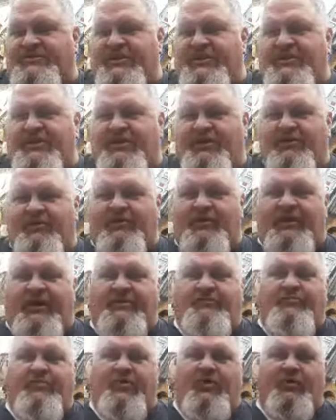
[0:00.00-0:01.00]
deal. I'd
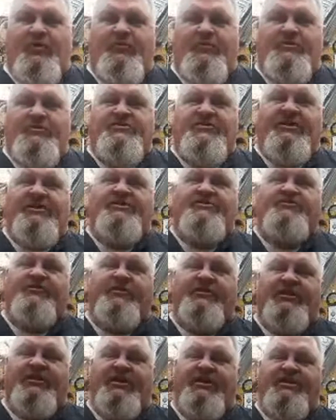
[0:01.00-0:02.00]
build him a transfer
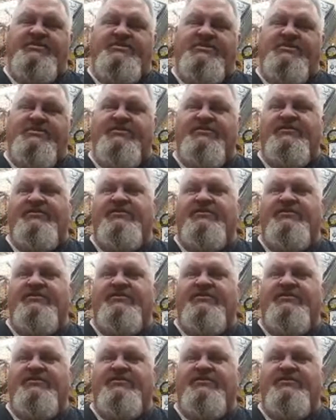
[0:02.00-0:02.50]
case, and